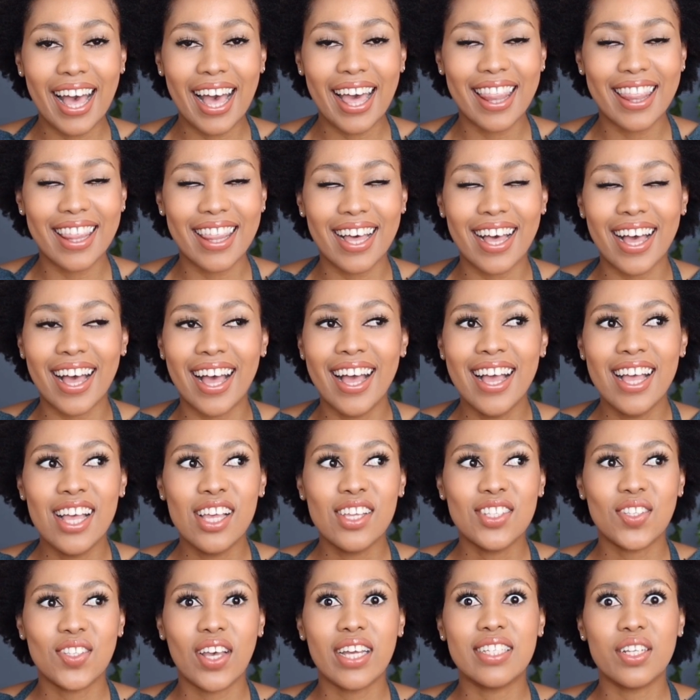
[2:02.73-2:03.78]
either.
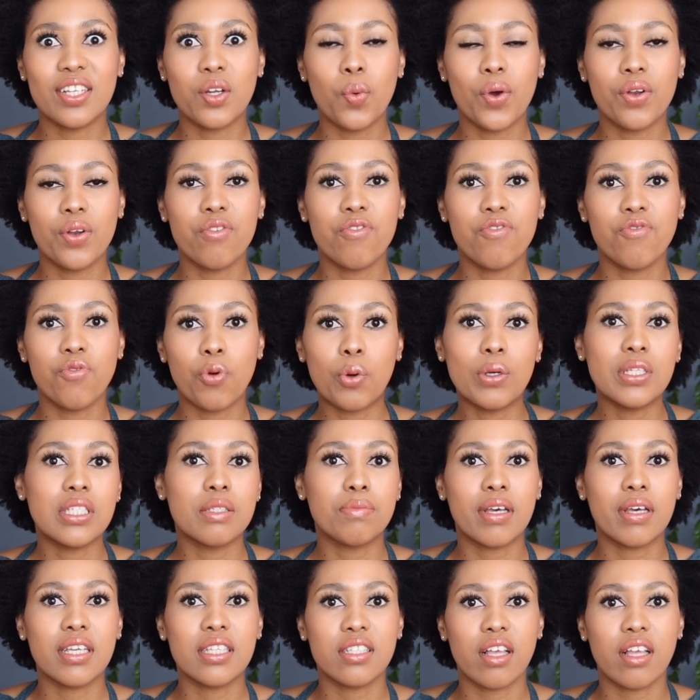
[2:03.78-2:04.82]
So I didn't want to force
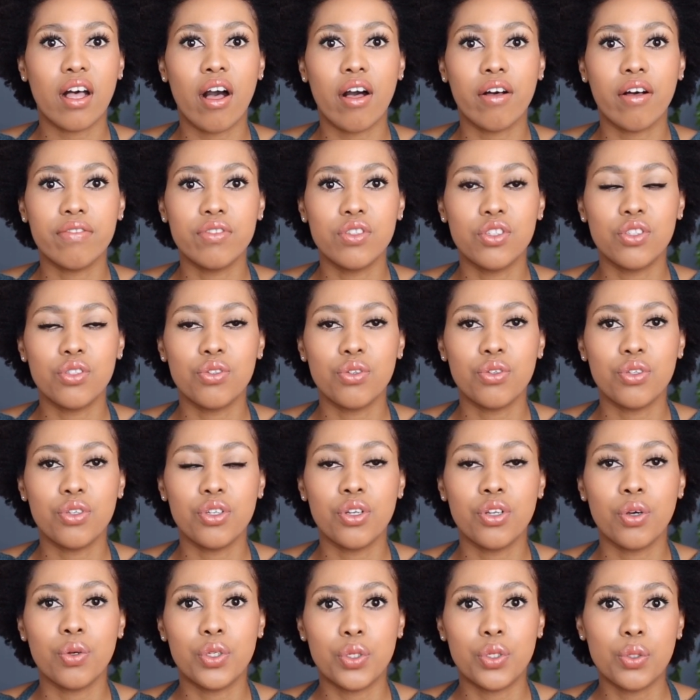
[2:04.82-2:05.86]
myself
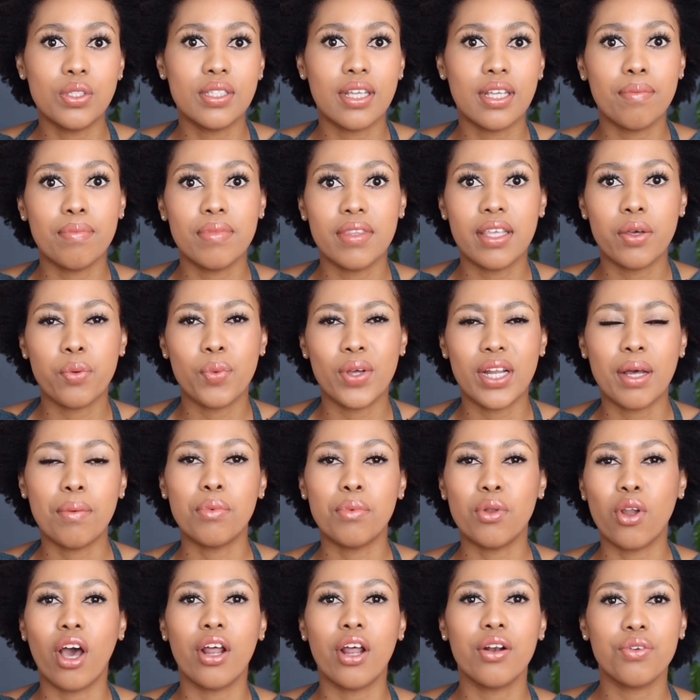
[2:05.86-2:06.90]
to do something when
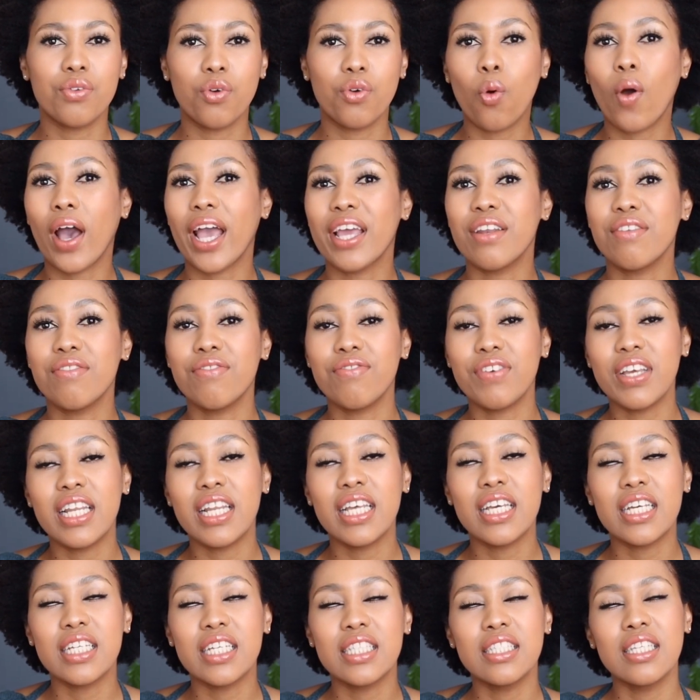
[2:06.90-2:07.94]
I'm not quite
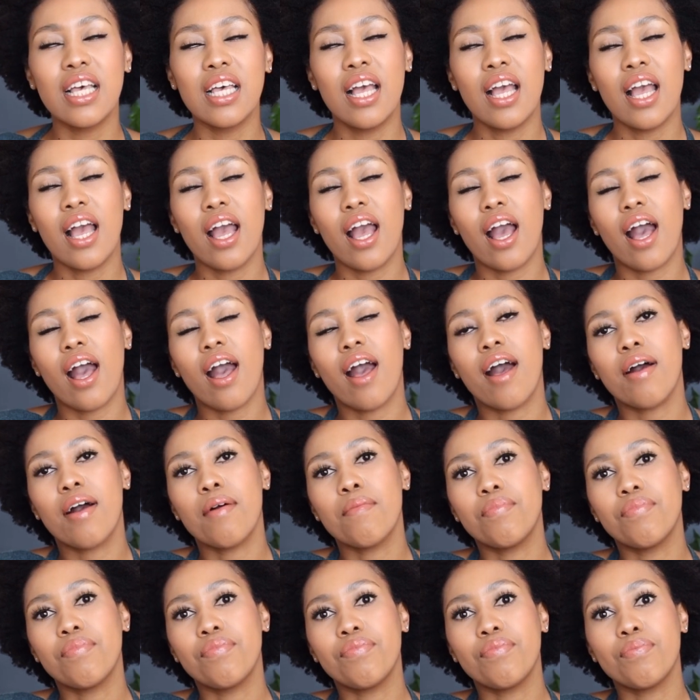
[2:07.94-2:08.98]
feeling it.
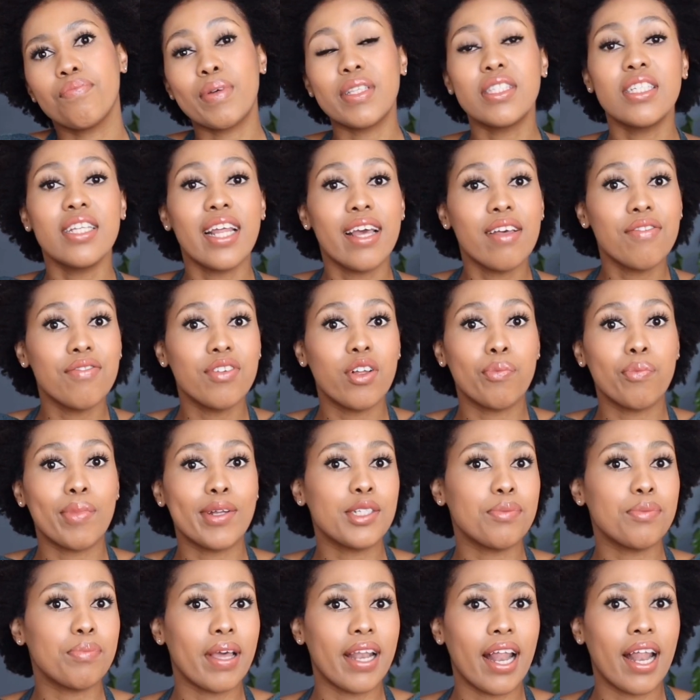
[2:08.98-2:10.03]
But today I feel
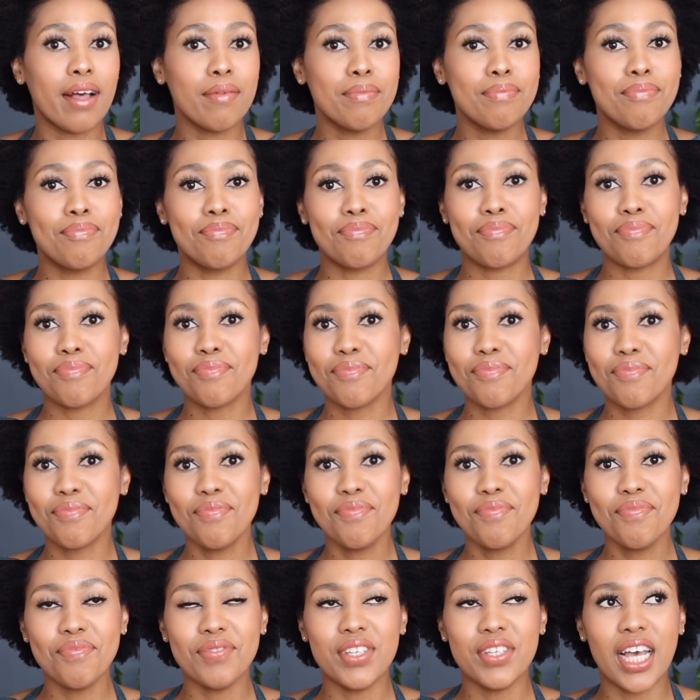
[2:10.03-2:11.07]
much better.
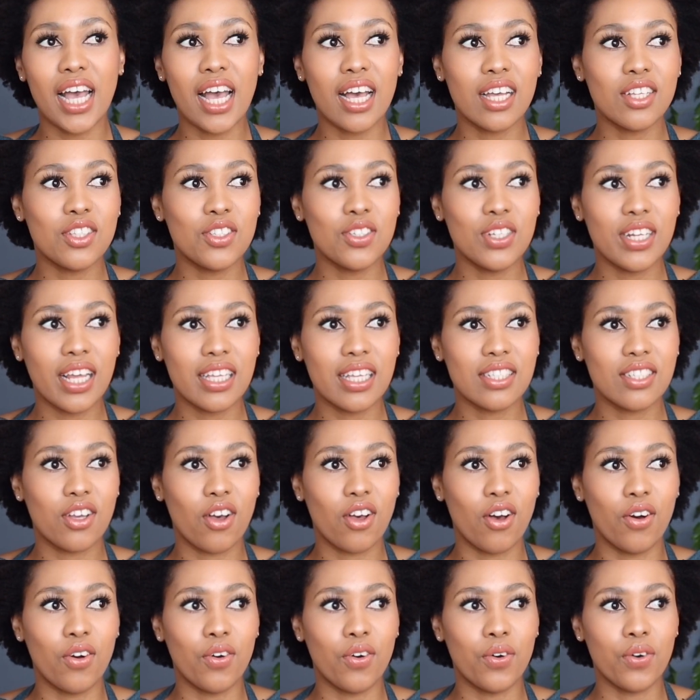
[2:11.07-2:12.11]
2 days
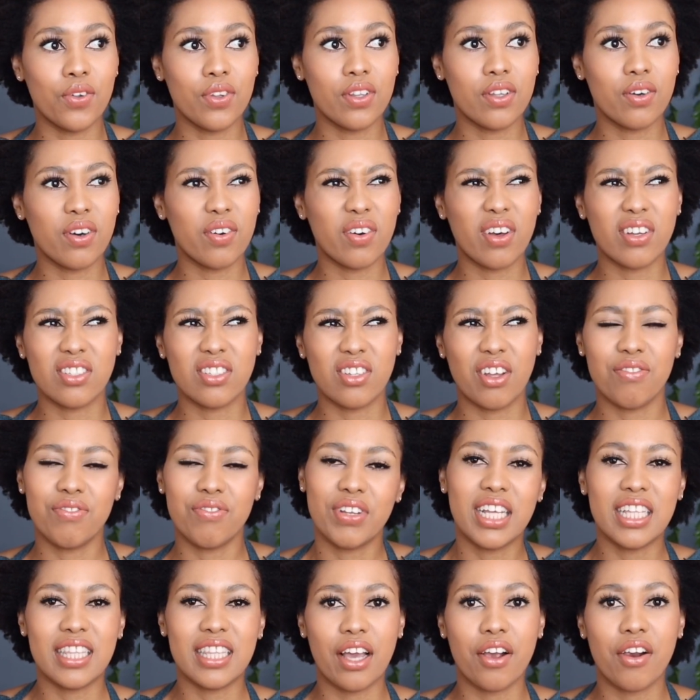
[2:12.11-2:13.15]
ago I was not
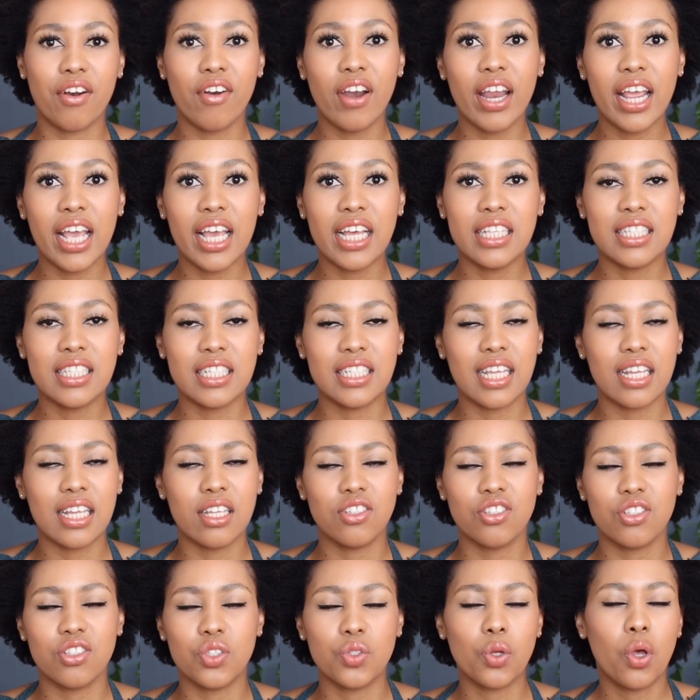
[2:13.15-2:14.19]
feeling that great, and so I
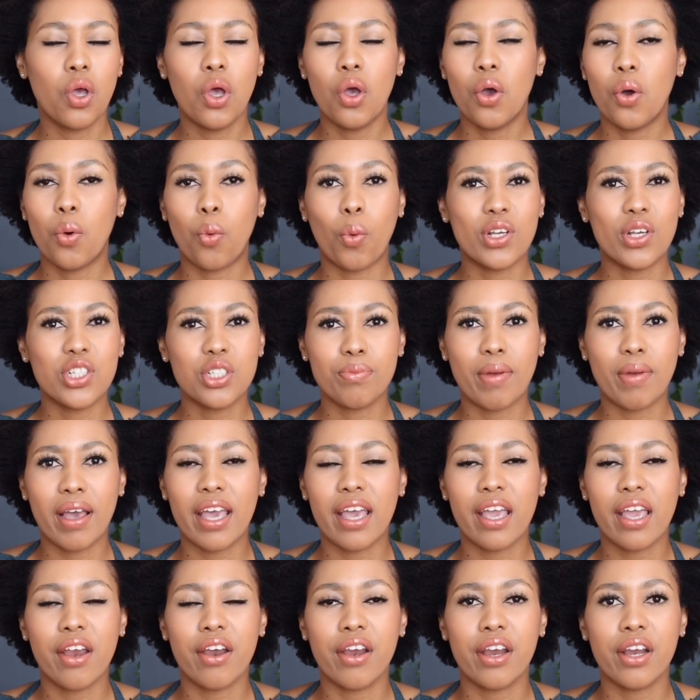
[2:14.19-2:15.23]
just wash my
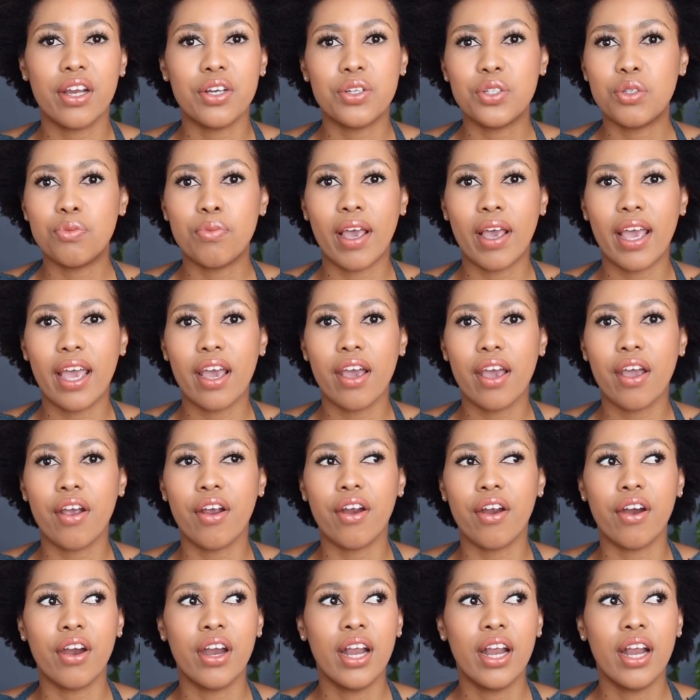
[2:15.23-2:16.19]
hair, do my hair,